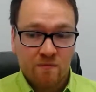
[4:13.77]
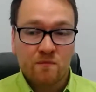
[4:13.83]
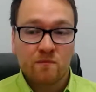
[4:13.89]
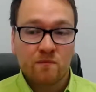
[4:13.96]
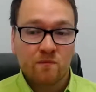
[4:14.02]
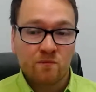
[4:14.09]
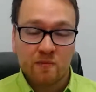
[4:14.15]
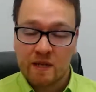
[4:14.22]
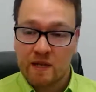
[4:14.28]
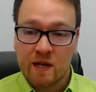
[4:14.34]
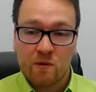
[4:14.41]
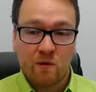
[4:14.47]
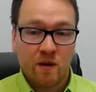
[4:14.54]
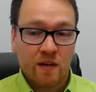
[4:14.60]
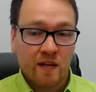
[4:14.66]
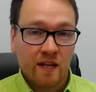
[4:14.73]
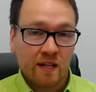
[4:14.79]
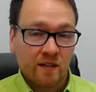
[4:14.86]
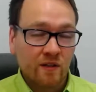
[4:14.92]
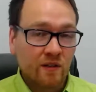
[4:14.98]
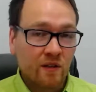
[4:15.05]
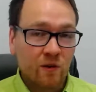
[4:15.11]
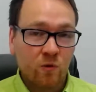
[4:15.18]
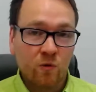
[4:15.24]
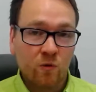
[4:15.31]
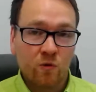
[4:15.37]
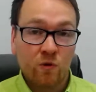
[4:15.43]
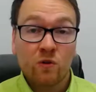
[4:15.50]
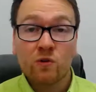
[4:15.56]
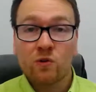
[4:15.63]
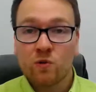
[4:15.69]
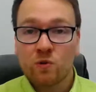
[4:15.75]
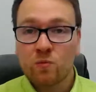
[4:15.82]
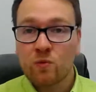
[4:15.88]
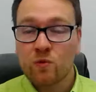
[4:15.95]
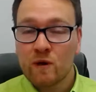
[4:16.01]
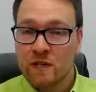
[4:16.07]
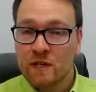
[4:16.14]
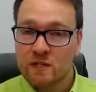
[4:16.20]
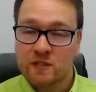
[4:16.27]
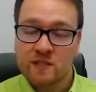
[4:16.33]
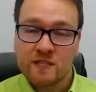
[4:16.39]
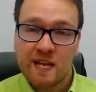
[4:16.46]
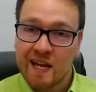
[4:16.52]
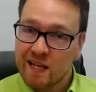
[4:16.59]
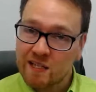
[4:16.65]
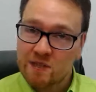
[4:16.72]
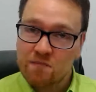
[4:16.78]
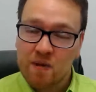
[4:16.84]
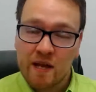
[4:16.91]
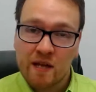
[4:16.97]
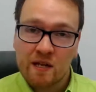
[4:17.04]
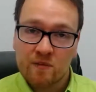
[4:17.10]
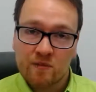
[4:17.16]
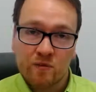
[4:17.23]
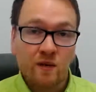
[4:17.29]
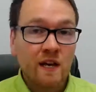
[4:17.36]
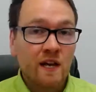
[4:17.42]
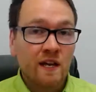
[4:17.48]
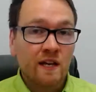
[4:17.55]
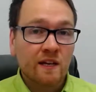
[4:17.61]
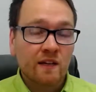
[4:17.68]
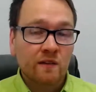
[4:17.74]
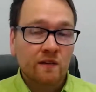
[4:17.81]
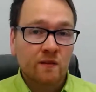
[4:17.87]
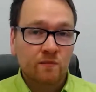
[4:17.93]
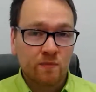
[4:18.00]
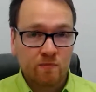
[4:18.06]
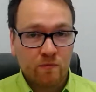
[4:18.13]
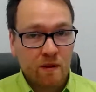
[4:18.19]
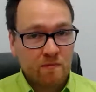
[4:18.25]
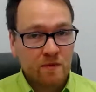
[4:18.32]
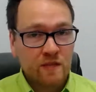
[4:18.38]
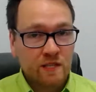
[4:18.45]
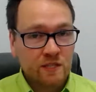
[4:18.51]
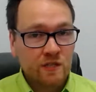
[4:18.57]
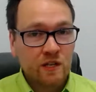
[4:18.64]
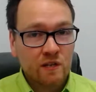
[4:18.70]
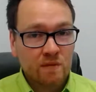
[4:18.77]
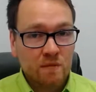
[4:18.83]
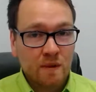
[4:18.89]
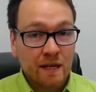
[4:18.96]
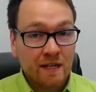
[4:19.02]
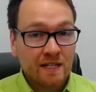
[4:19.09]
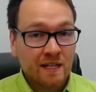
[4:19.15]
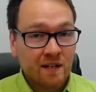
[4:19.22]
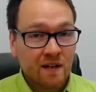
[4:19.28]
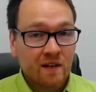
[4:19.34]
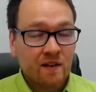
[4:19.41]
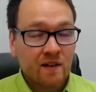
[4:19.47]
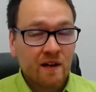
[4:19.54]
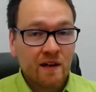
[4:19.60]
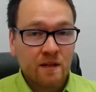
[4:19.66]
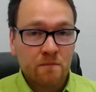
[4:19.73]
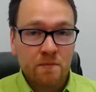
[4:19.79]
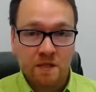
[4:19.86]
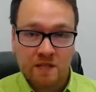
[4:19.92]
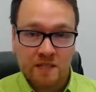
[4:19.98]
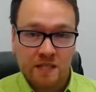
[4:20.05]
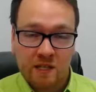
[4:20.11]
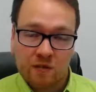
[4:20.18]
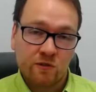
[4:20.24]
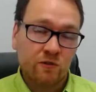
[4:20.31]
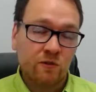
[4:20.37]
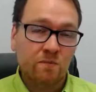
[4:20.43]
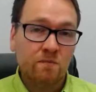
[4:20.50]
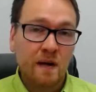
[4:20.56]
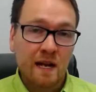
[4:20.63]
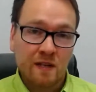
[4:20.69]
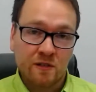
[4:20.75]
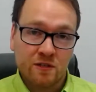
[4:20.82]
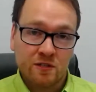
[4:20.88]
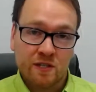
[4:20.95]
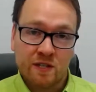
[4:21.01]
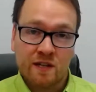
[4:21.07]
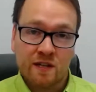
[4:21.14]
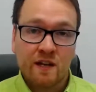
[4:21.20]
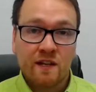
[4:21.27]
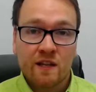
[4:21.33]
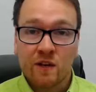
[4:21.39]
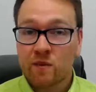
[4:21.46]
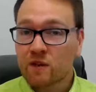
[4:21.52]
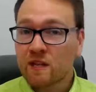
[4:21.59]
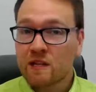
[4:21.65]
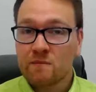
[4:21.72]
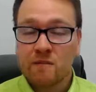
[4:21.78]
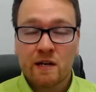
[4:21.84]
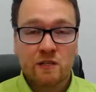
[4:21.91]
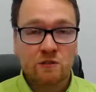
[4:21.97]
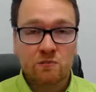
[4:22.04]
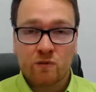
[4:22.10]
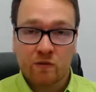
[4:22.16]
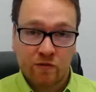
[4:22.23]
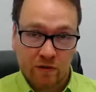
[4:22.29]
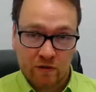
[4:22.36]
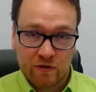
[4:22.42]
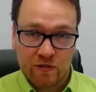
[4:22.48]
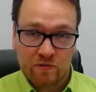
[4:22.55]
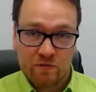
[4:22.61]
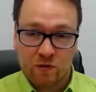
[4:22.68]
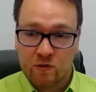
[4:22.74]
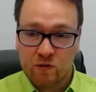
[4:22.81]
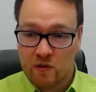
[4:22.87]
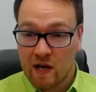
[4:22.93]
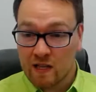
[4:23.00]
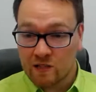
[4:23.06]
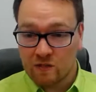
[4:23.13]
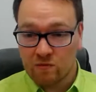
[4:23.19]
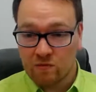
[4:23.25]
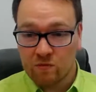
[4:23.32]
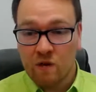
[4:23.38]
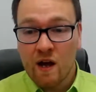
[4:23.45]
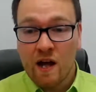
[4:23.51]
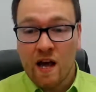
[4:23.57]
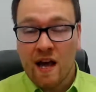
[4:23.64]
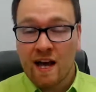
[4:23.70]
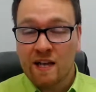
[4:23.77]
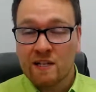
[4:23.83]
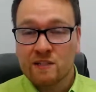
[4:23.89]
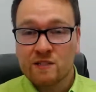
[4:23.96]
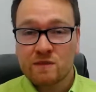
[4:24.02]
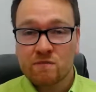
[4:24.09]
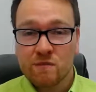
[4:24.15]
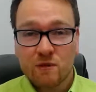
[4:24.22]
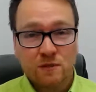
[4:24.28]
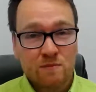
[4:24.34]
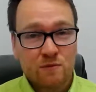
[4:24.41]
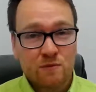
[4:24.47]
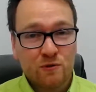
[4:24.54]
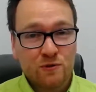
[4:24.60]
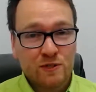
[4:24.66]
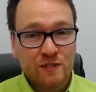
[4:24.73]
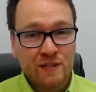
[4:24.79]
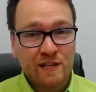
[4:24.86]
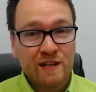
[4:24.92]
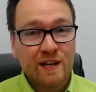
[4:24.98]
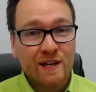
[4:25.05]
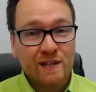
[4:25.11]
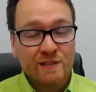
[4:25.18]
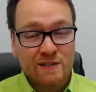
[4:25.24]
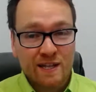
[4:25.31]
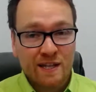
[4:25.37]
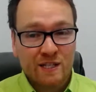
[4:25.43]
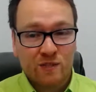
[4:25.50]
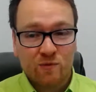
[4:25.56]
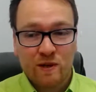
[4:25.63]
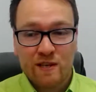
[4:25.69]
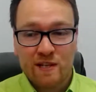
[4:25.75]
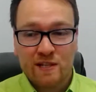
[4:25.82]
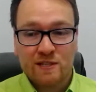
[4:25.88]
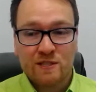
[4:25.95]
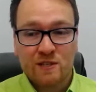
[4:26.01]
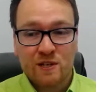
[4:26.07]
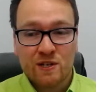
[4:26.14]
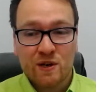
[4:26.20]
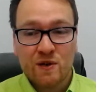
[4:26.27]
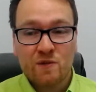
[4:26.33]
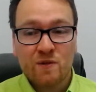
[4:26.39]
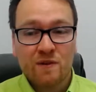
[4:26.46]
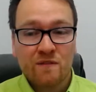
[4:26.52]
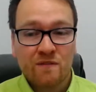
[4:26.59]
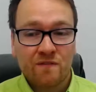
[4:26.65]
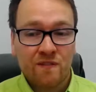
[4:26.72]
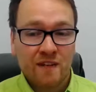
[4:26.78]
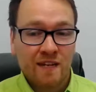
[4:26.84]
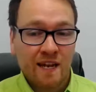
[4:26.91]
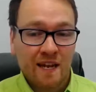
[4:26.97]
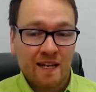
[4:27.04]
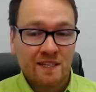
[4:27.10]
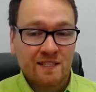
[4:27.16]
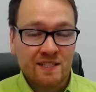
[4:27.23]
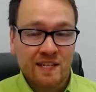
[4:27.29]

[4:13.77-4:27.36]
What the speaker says: PAYE, or corporation tax payable. Remember, these are going to be paying down a liability in your balance sheet. They're not going to impact your profit and loss at all. And most importantly, tax rate is no VAT.